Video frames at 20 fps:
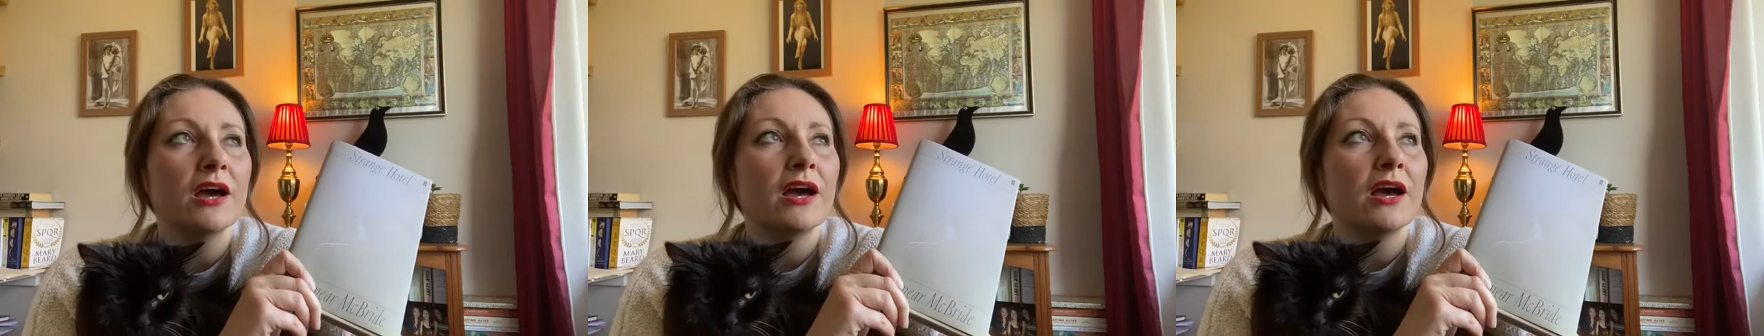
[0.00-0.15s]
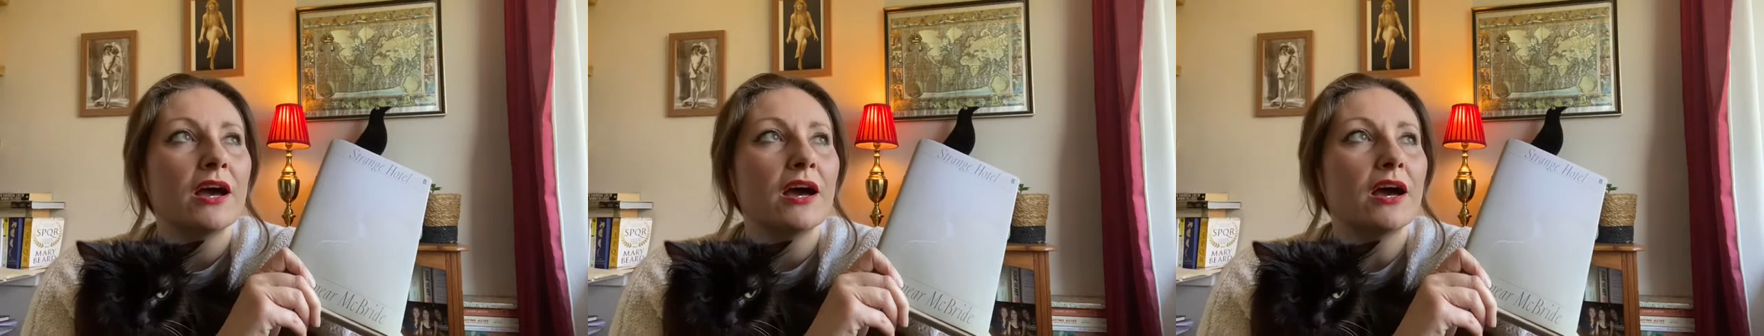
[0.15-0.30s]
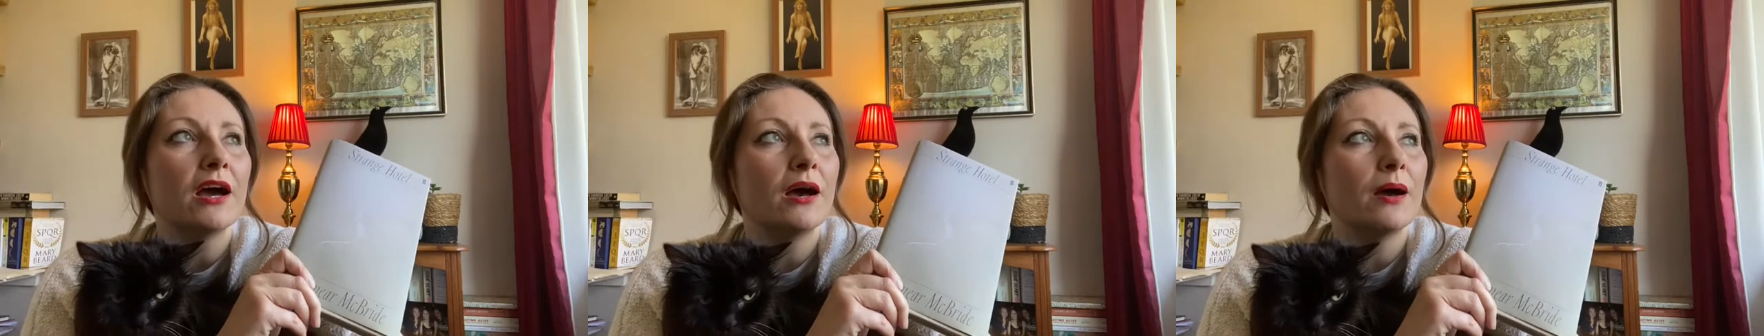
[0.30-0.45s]

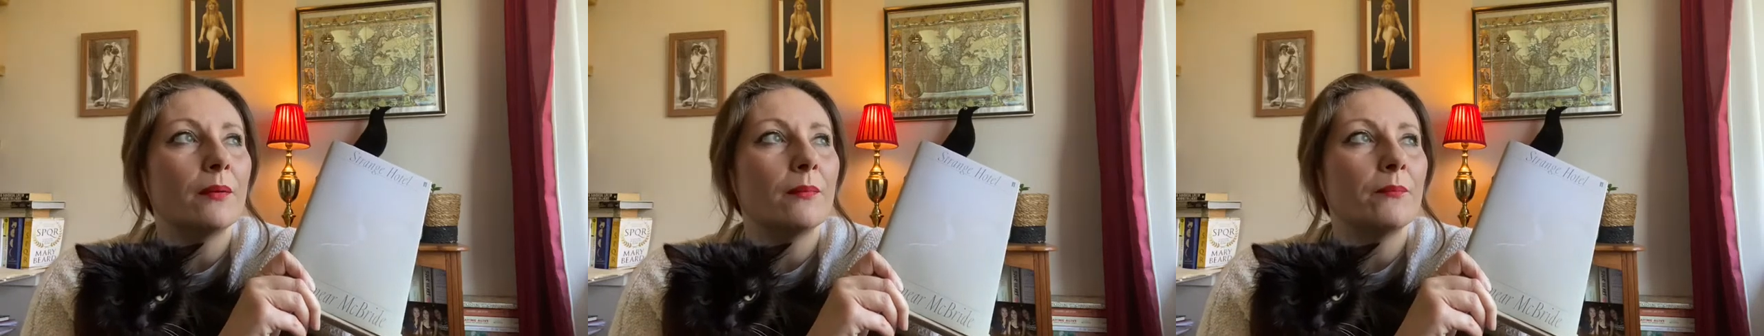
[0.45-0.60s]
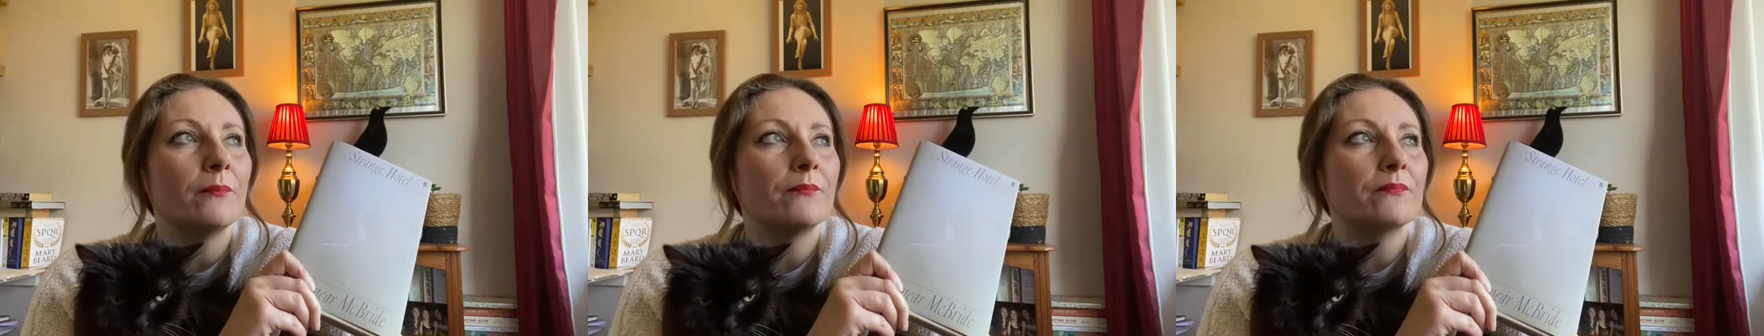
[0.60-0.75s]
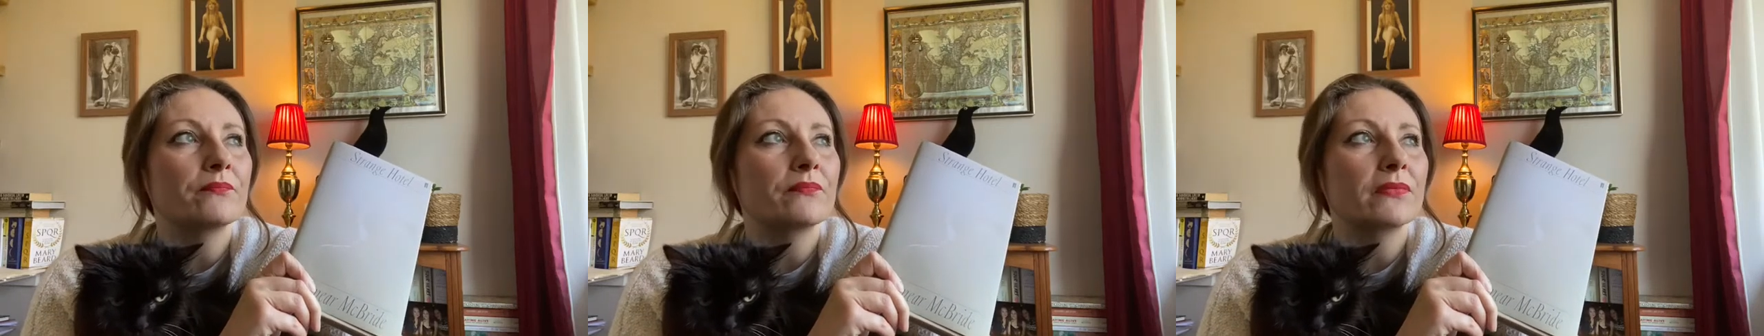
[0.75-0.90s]

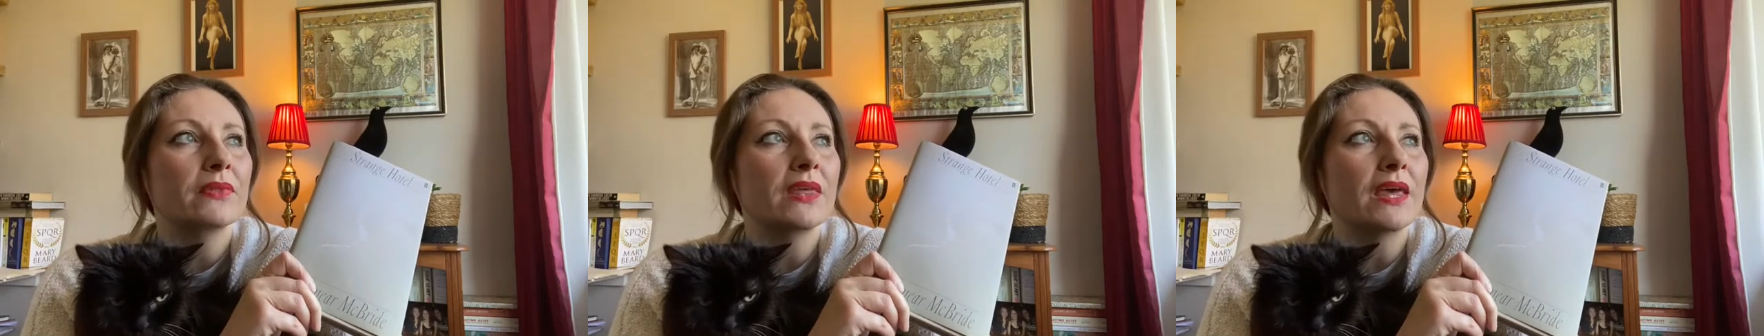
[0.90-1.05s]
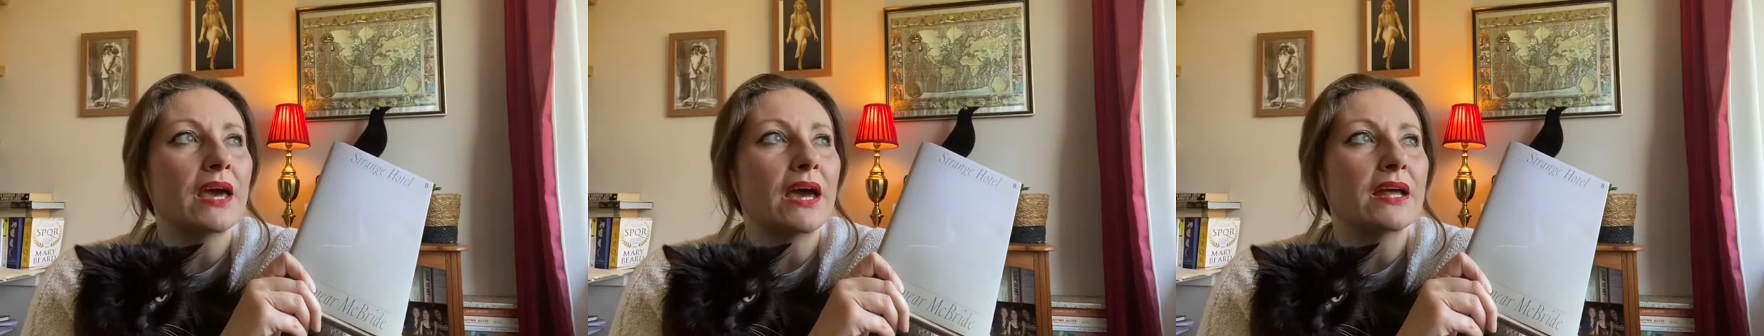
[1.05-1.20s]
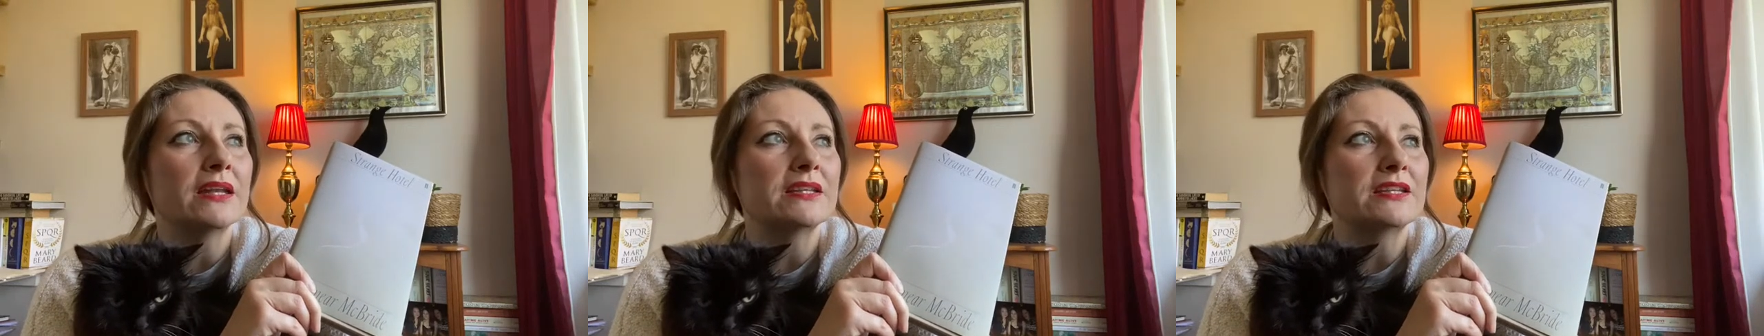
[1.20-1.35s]
and
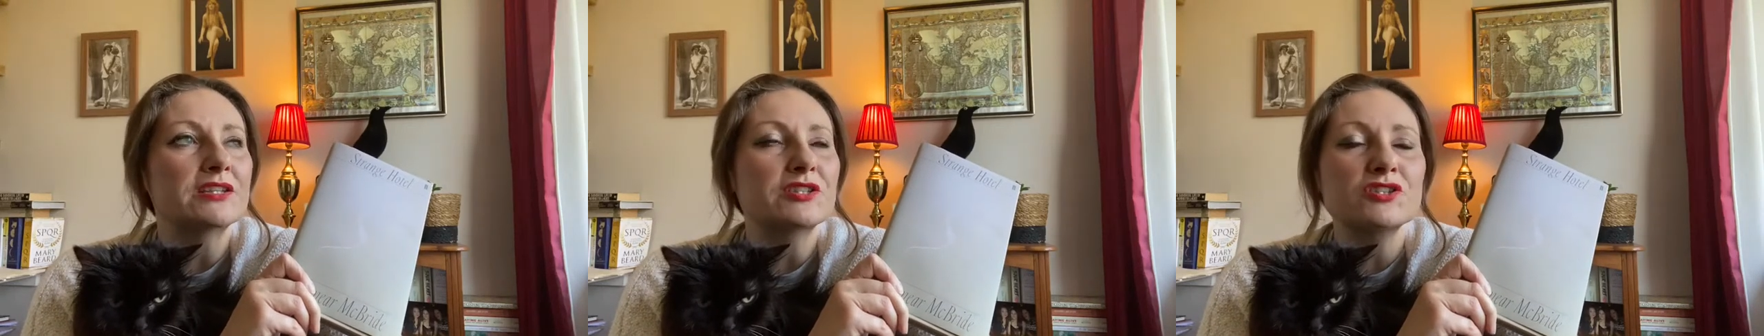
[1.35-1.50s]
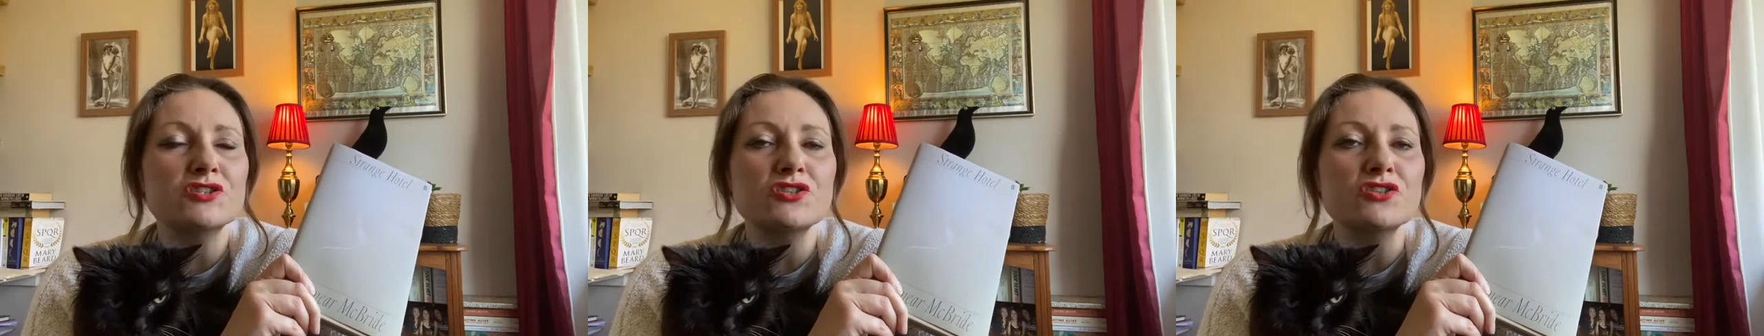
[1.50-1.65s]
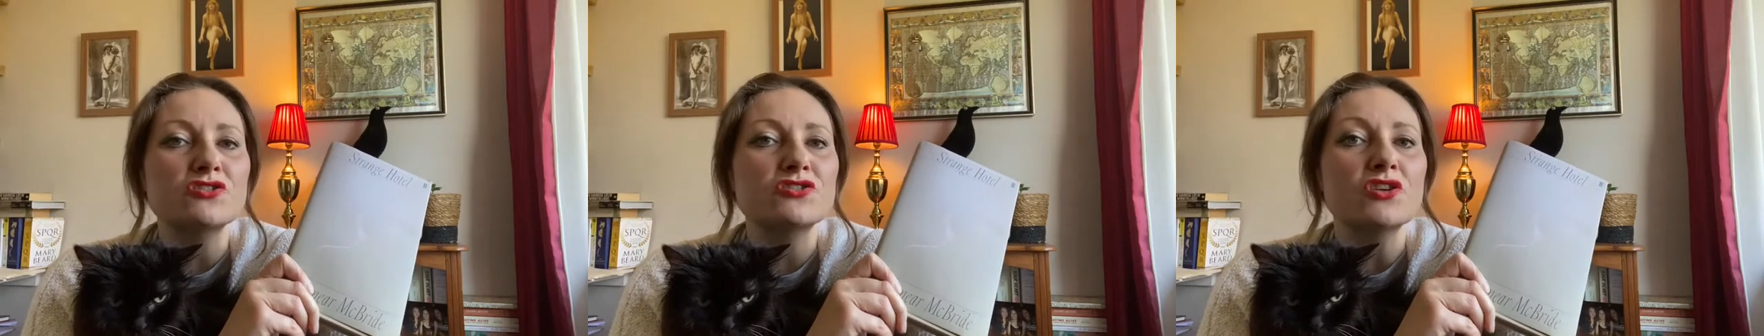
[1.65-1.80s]
it's
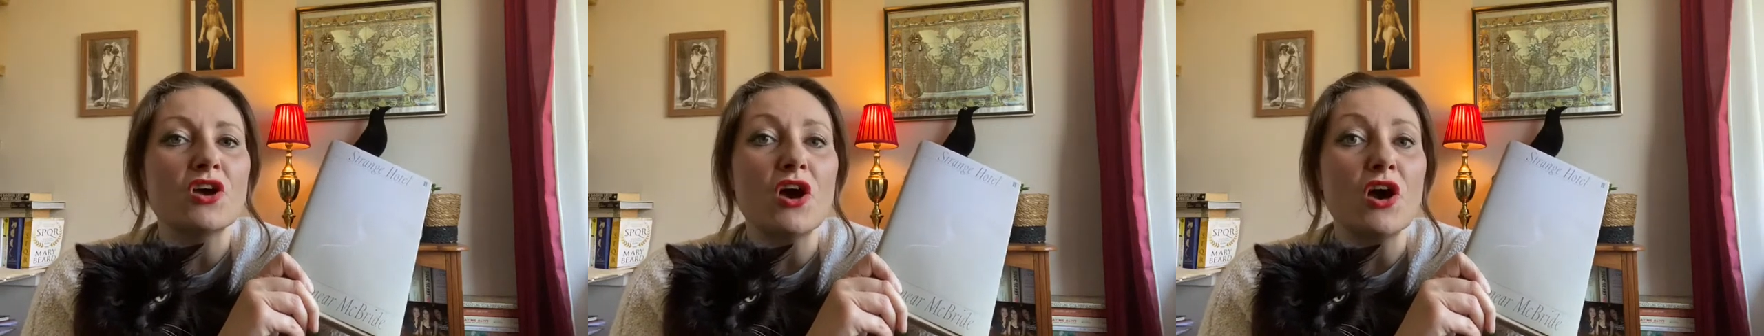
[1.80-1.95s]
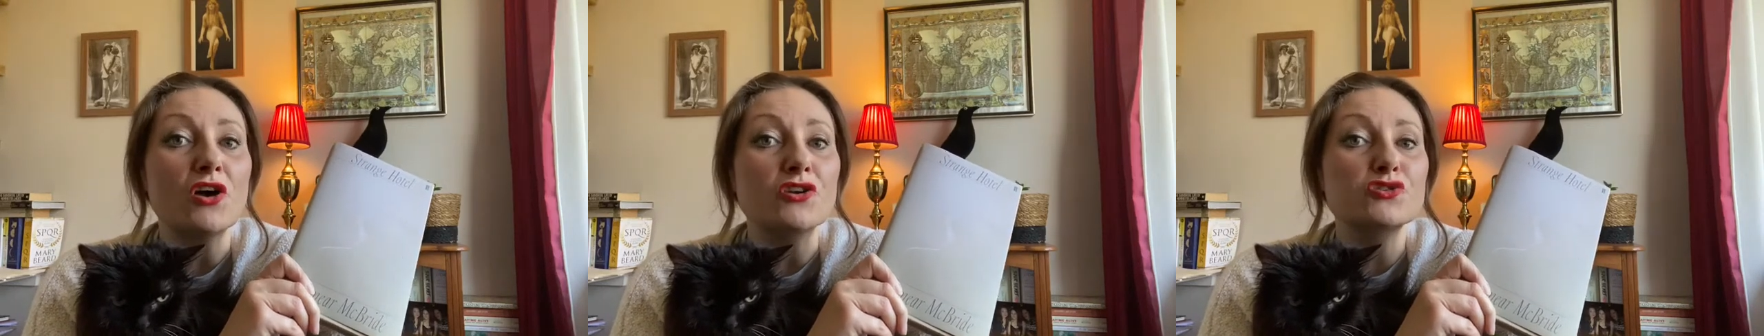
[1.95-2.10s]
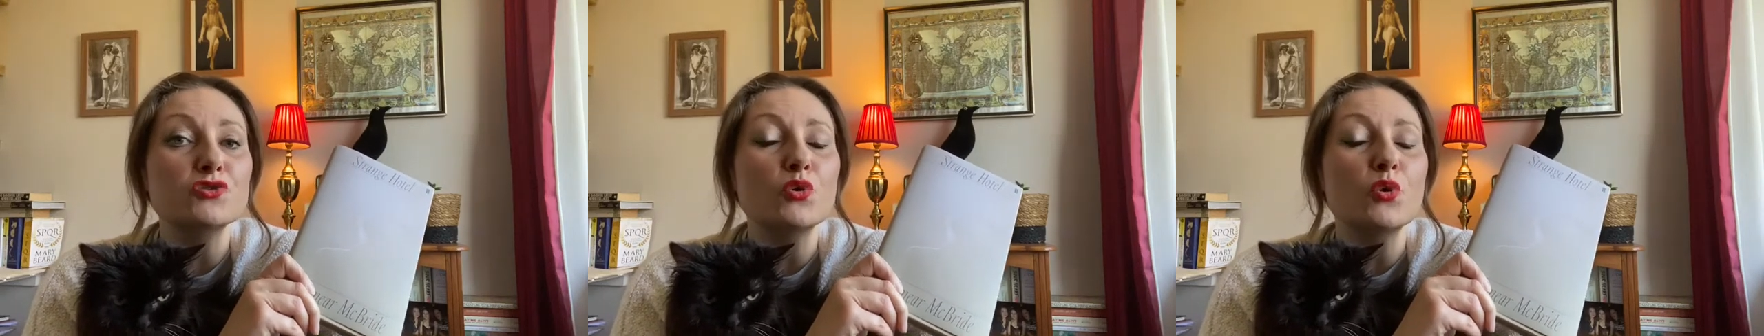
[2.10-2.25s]
just
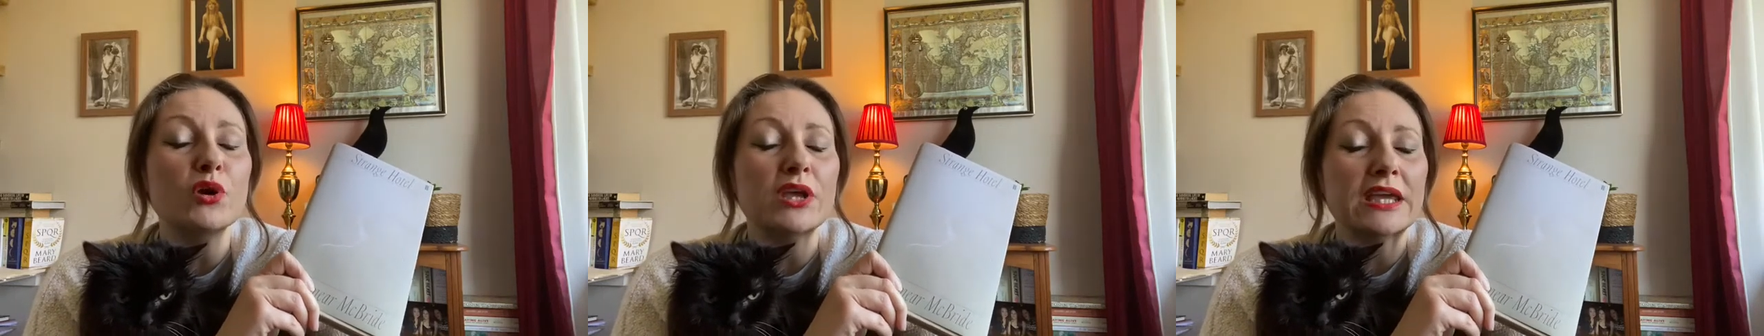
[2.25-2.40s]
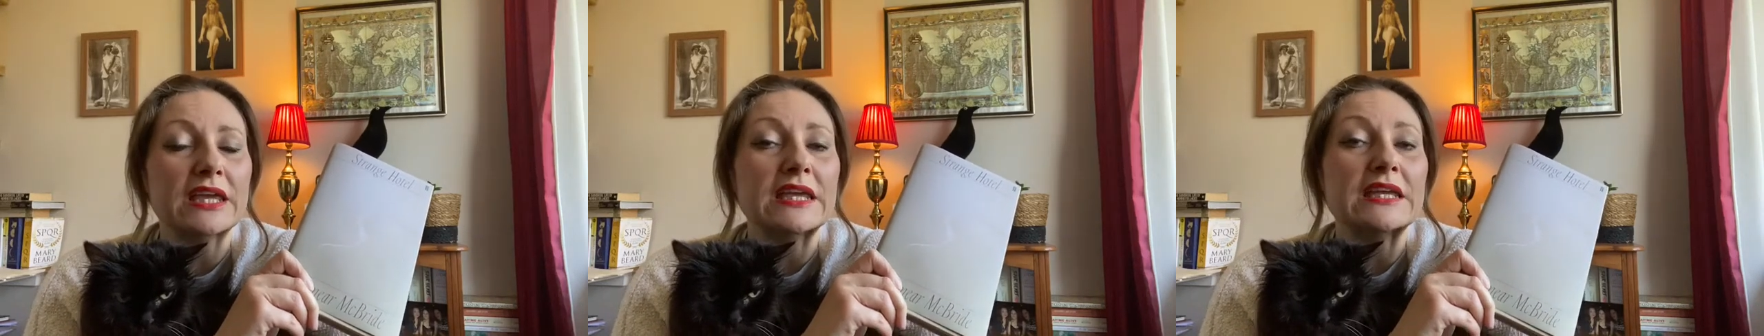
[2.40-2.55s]
her talking